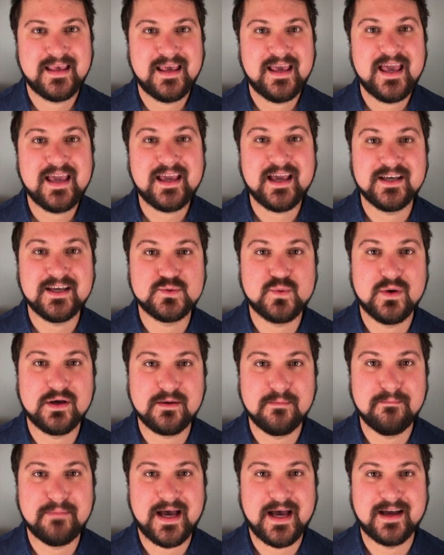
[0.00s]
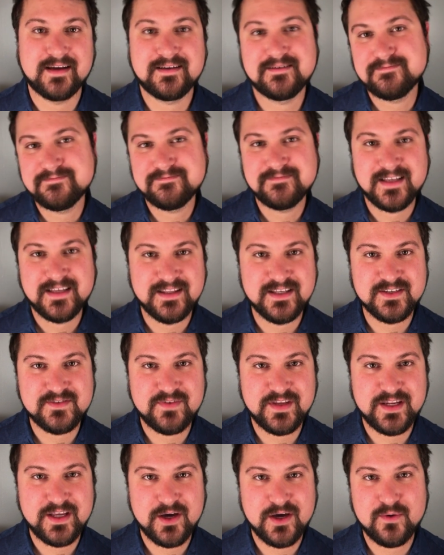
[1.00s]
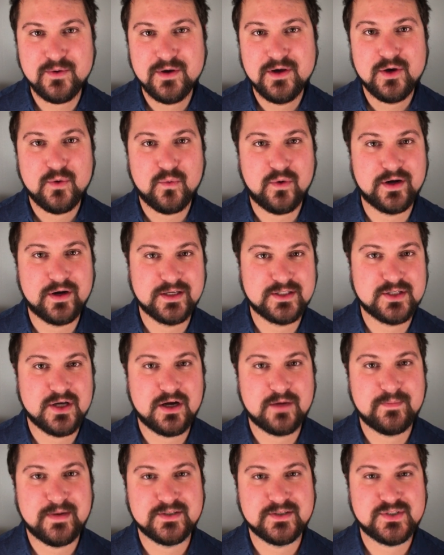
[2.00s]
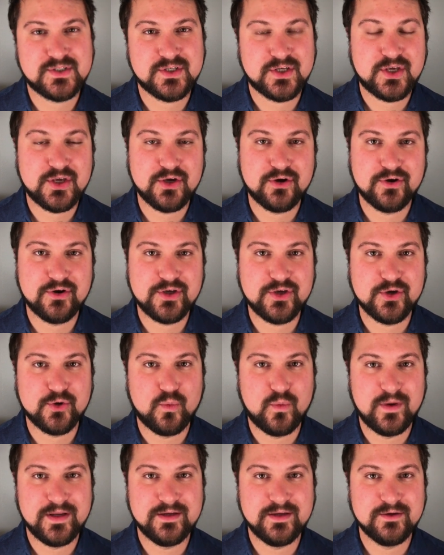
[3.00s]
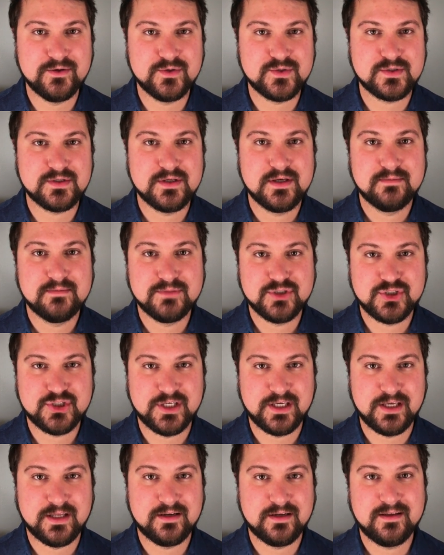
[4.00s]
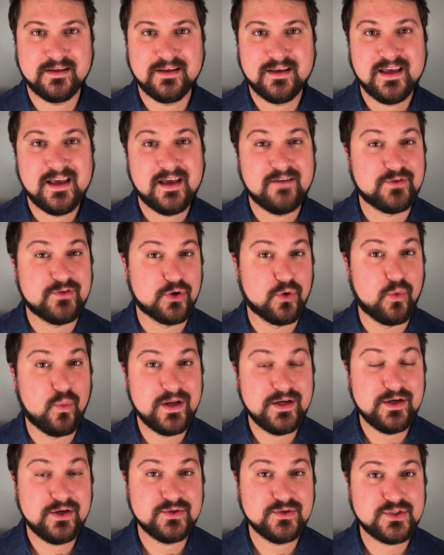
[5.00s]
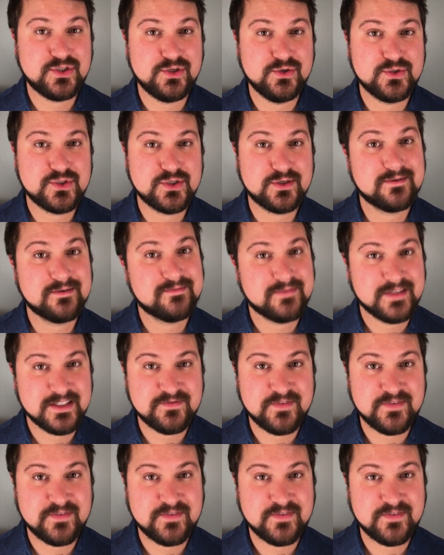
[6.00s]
Hey guys, welcome back. In this video, we're going to talk about securing your Windows machine. If you're a Windows user, this